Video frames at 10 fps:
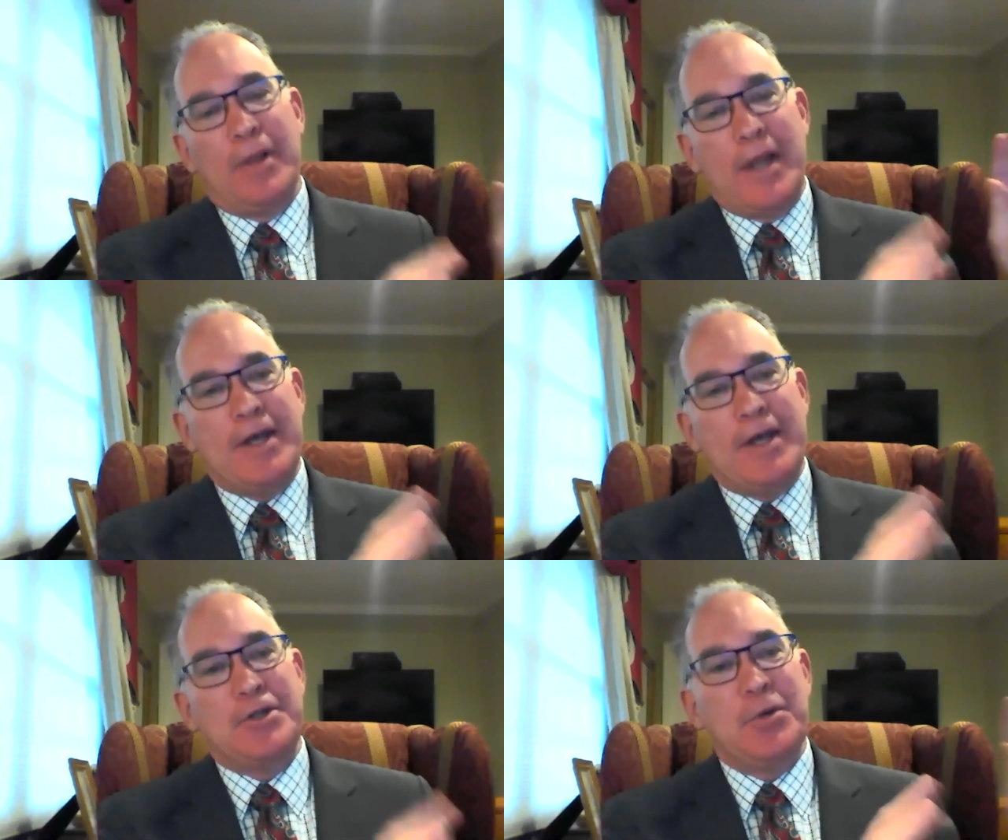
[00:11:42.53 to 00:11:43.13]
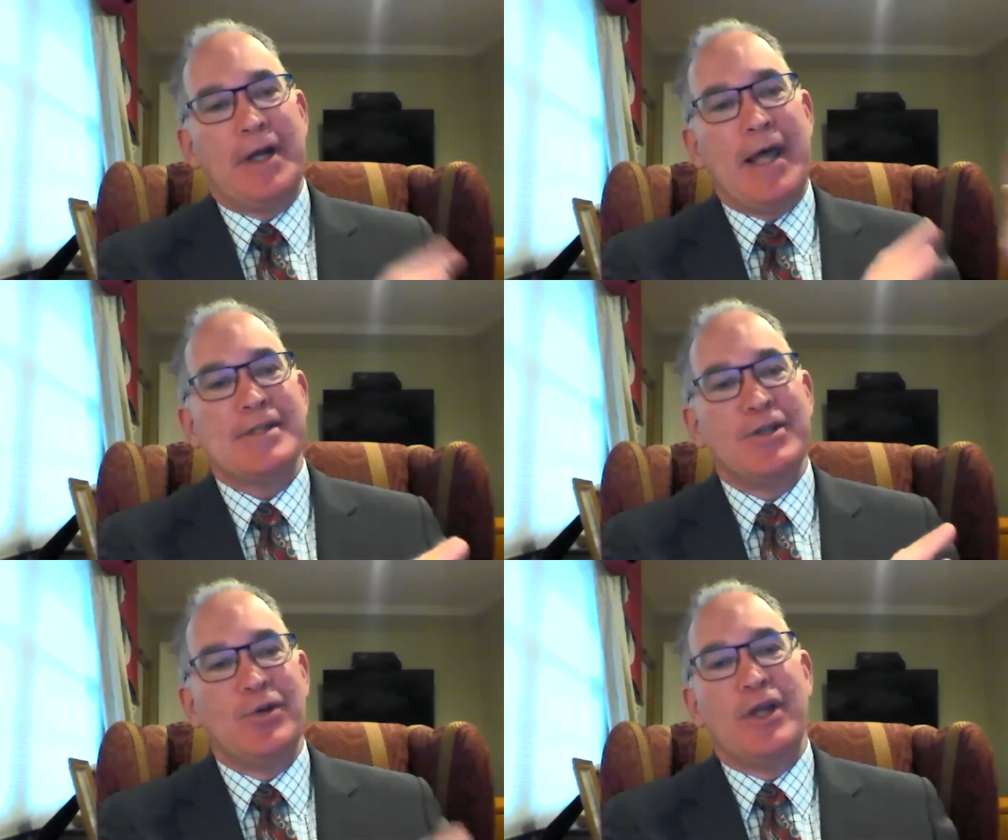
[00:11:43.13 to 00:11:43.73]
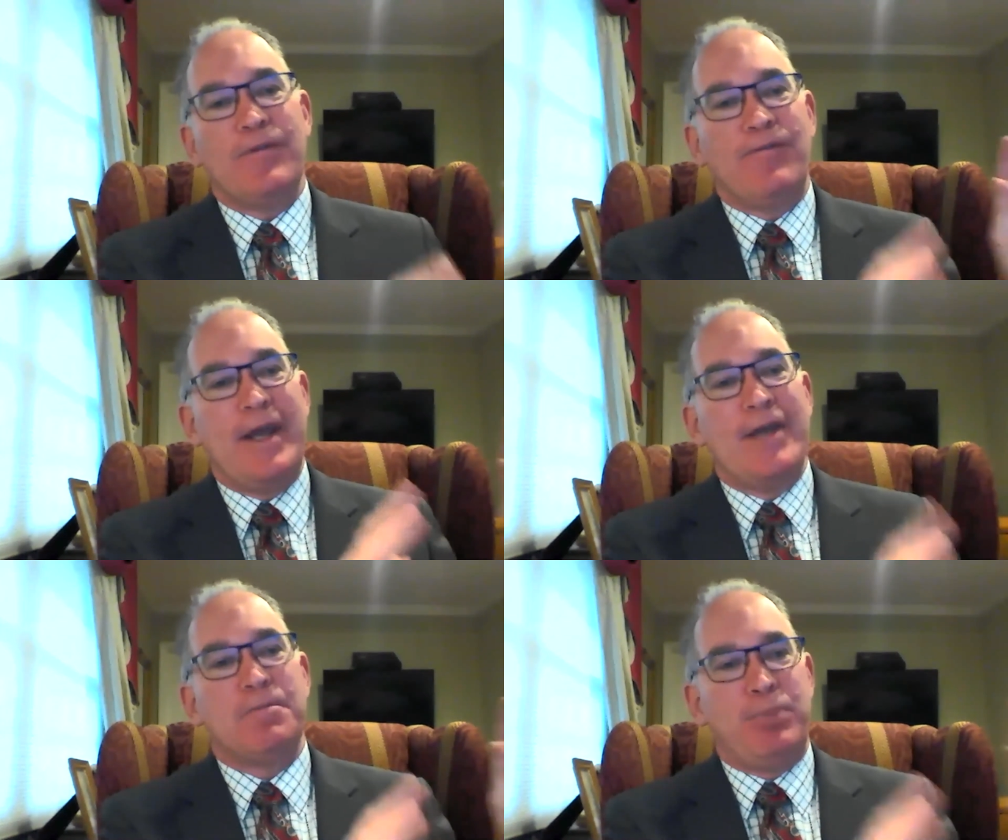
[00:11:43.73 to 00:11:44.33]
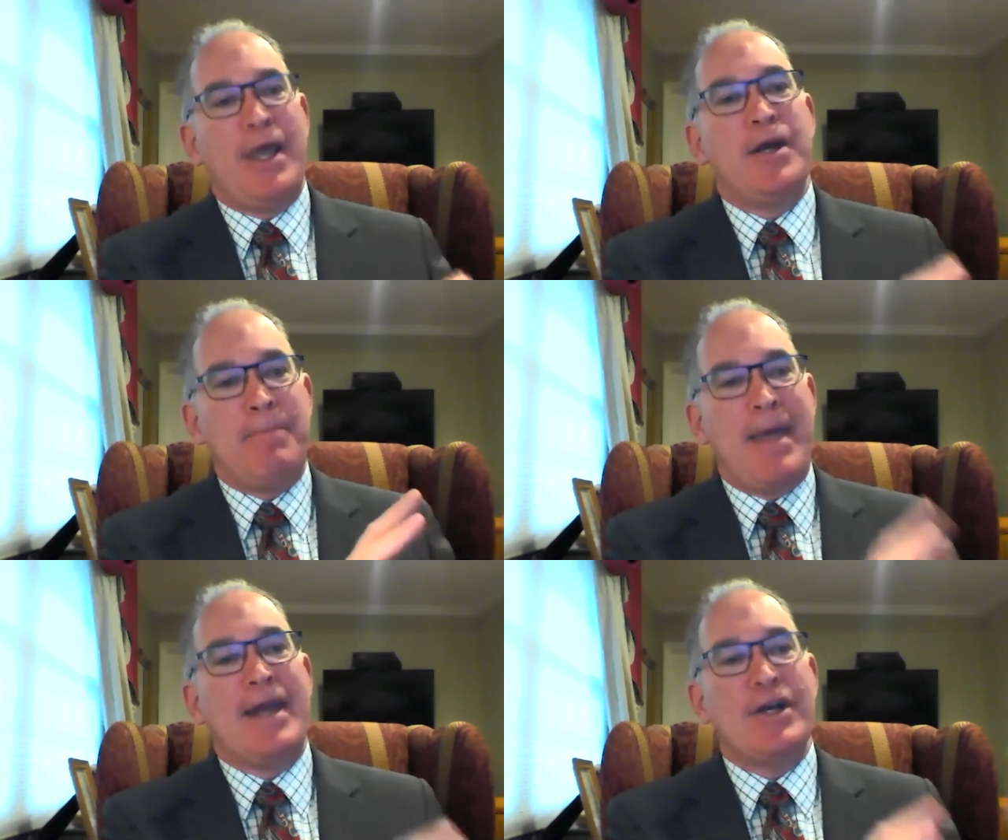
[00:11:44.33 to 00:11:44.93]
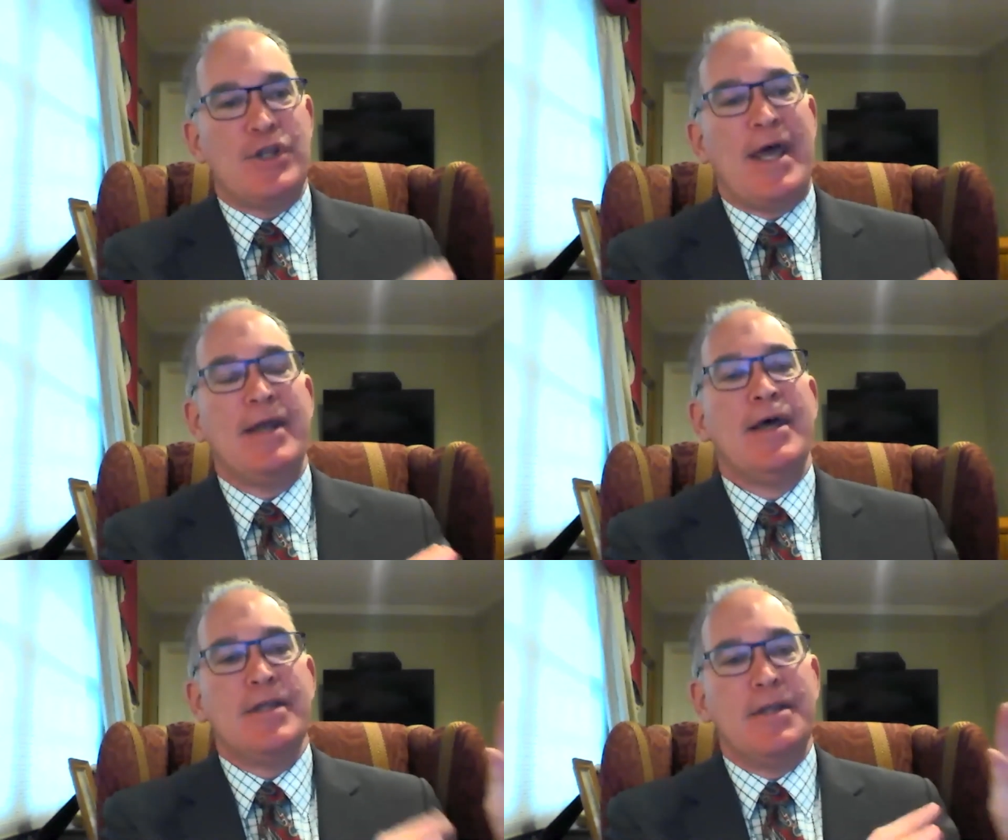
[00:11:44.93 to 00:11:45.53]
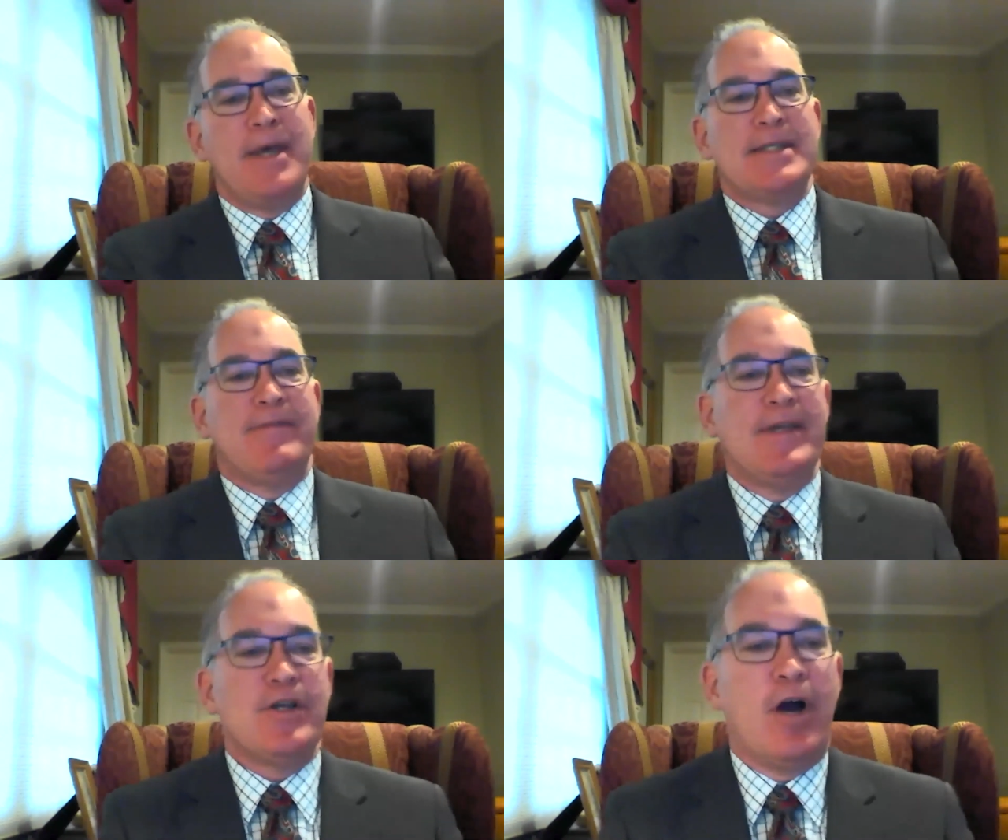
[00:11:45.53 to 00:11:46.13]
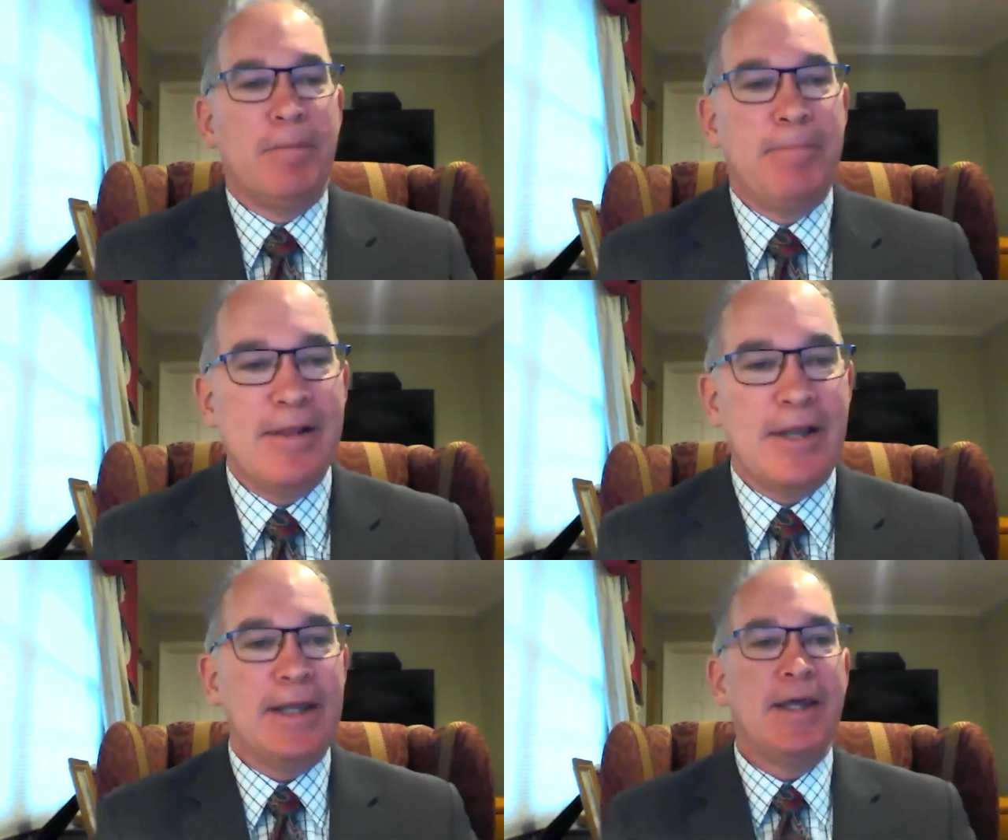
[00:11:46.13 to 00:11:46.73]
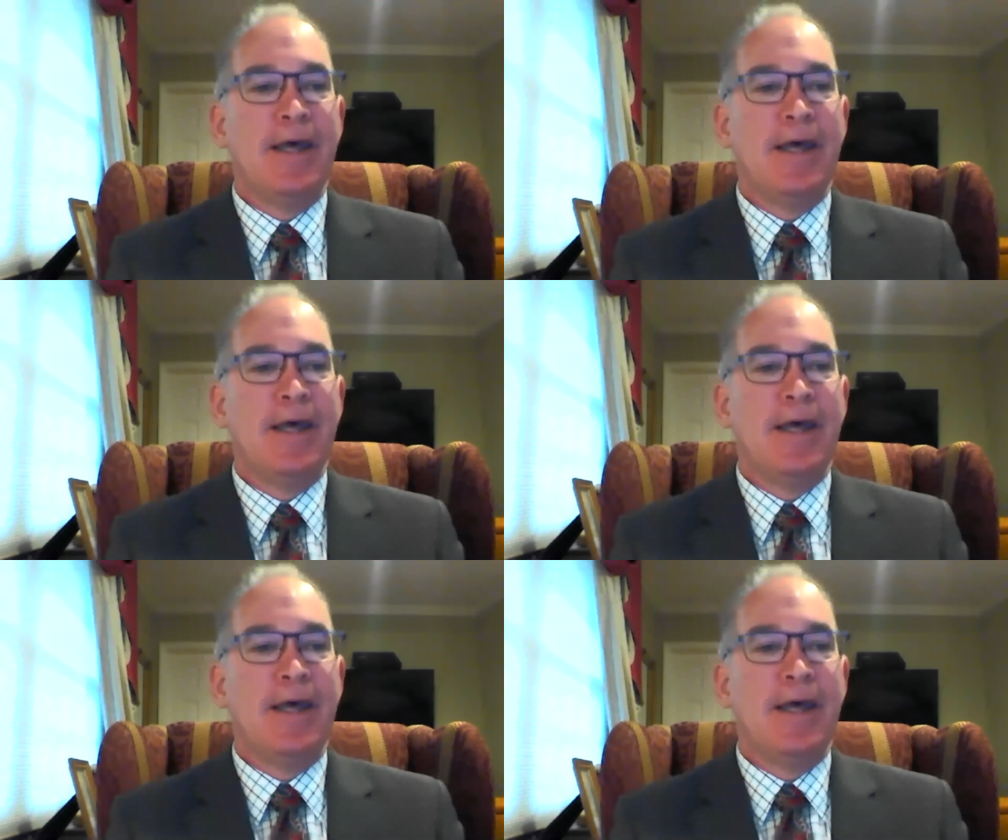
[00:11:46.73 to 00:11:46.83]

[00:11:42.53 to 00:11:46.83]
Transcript: Let it do what it has to do. Let your financial planner manage that to the best of his or her ability.